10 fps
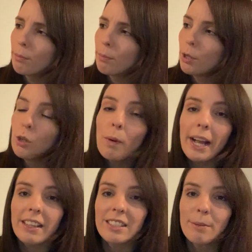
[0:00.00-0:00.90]
Blue
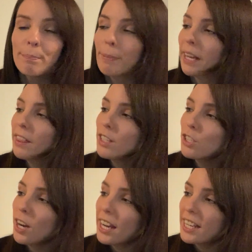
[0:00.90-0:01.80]
whales are bigger than
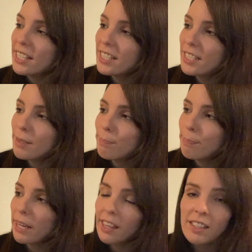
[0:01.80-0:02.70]
trains,
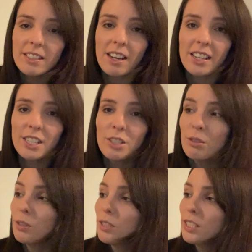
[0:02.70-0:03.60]
bigger than
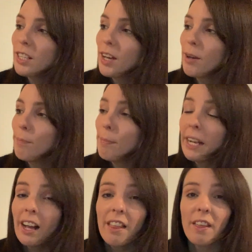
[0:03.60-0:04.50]
dinosaurs,
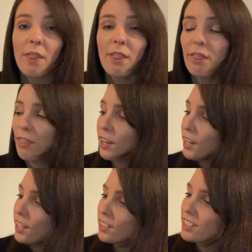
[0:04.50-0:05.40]
bigger than
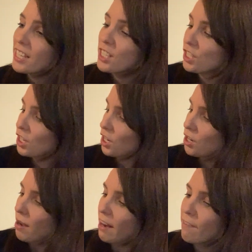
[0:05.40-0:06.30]
32
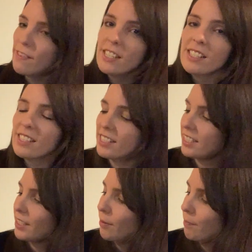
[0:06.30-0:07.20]
elephants.
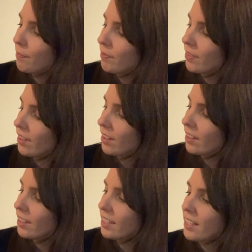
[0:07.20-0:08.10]

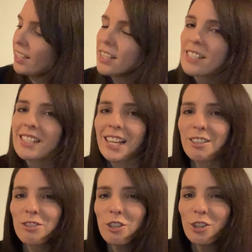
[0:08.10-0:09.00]

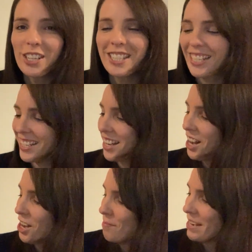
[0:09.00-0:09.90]
Stegosaurus did an
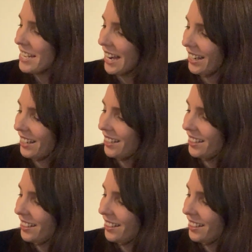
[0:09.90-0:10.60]
army tank.